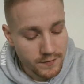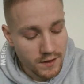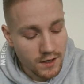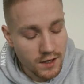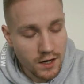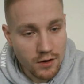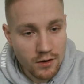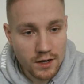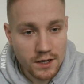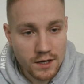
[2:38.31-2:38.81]

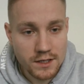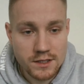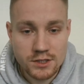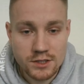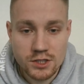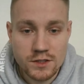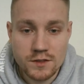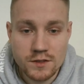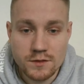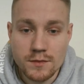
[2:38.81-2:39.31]
how I
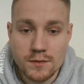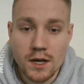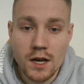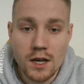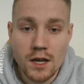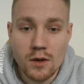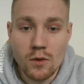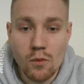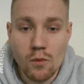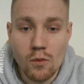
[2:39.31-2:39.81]
adjust
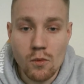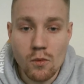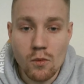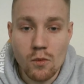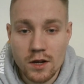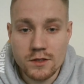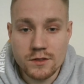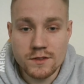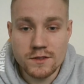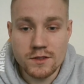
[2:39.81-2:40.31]
my
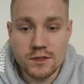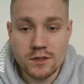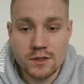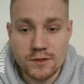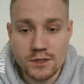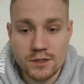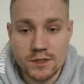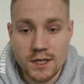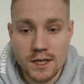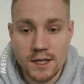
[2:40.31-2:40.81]
workouts
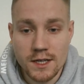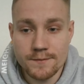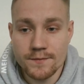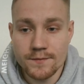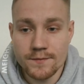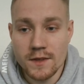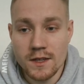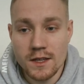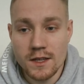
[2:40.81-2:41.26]
over time.